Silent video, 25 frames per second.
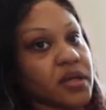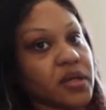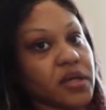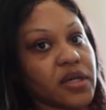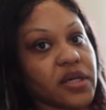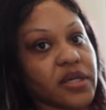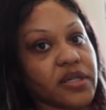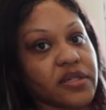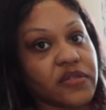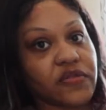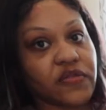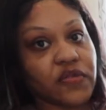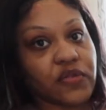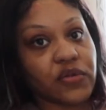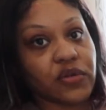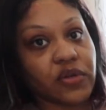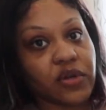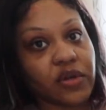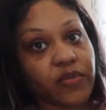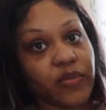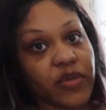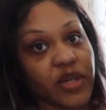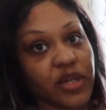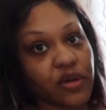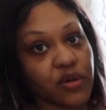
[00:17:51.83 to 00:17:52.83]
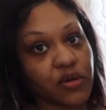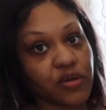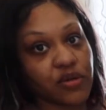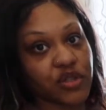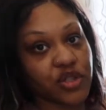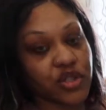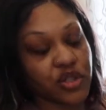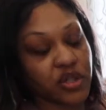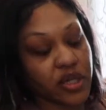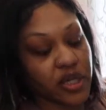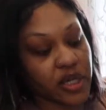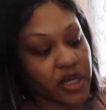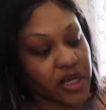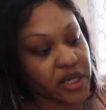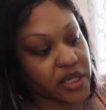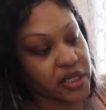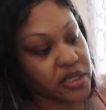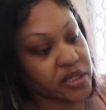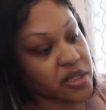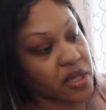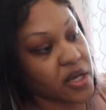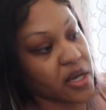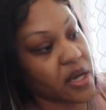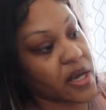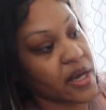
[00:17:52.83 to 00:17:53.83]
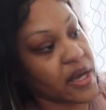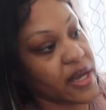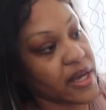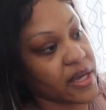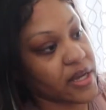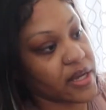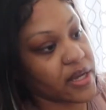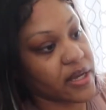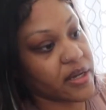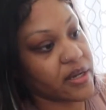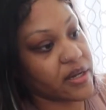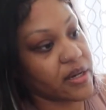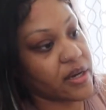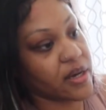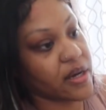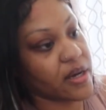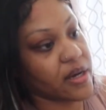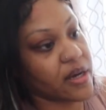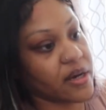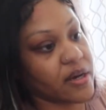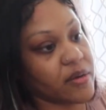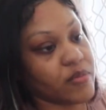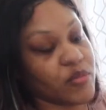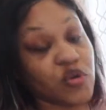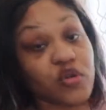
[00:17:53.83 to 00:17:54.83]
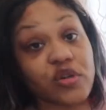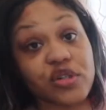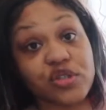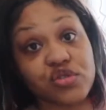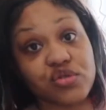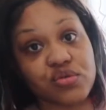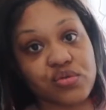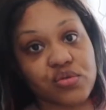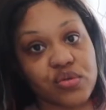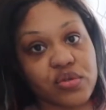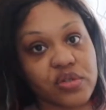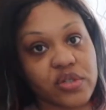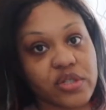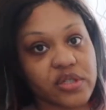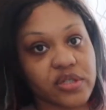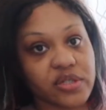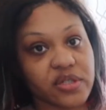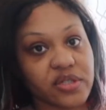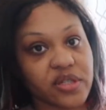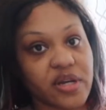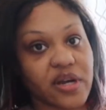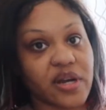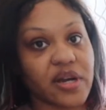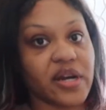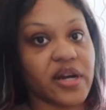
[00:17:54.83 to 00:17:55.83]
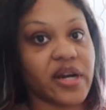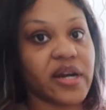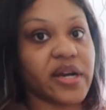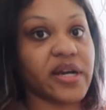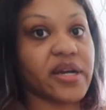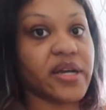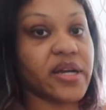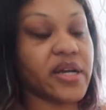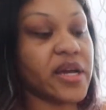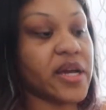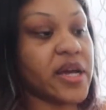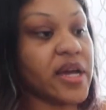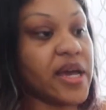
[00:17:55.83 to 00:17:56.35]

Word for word: It's four big old trees and, um, or drawers, sorry.